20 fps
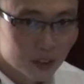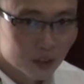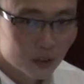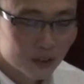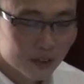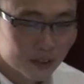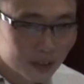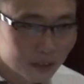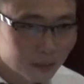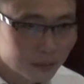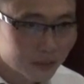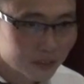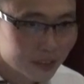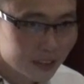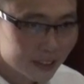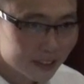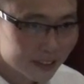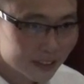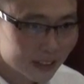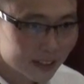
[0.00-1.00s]
So some of
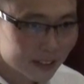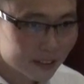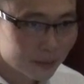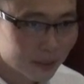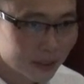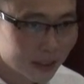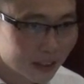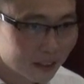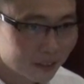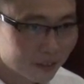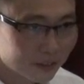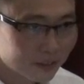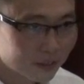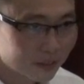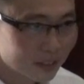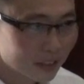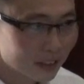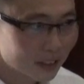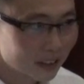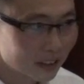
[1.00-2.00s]
these things may have,